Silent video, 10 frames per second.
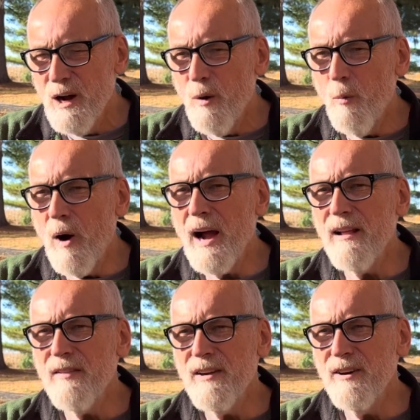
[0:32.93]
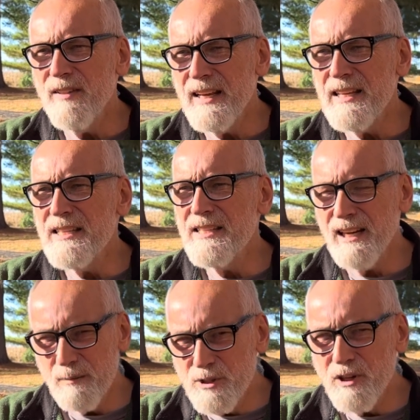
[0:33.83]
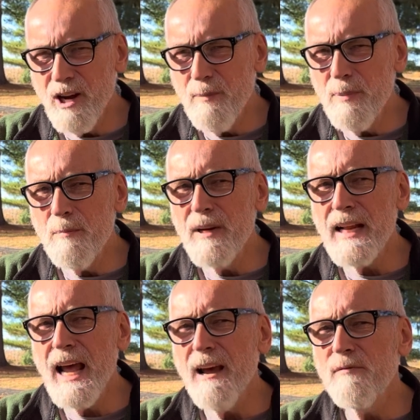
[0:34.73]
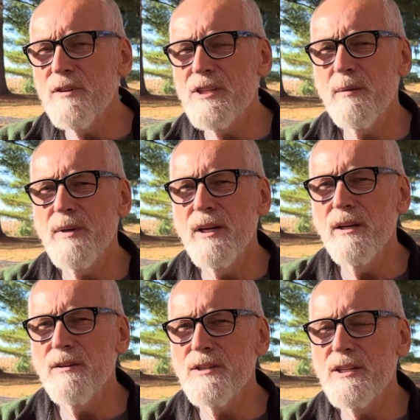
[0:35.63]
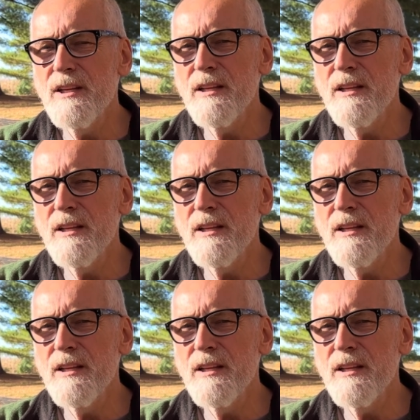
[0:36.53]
While there, they set up shop, but after some years,